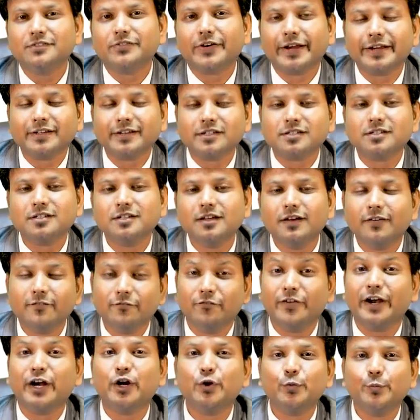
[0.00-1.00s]
Right.
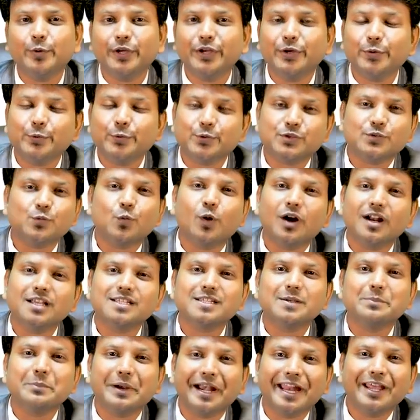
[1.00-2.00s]
Where do we use? What
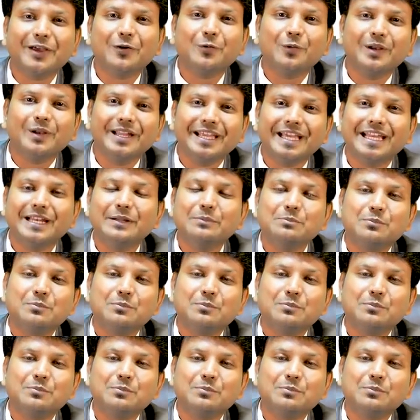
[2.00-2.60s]
is the medico-legal